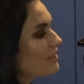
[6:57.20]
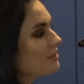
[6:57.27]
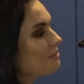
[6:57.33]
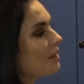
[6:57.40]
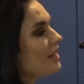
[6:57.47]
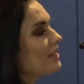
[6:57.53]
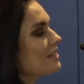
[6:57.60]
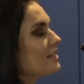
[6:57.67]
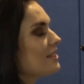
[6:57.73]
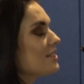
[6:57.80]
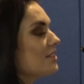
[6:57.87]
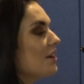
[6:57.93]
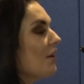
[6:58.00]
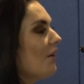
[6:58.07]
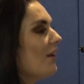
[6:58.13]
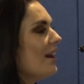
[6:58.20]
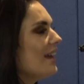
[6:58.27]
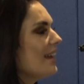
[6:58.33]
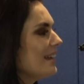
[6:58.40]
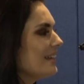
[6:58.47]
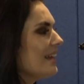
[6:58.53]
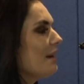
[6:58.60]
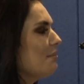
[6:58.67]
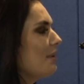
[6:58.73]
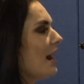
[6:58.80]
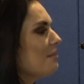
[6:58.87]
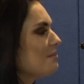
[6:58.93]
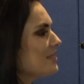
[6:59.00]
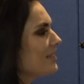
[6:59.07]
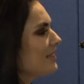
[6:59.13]
is amazing. So yeah, but
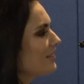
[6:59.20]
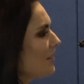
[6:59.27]
I'm still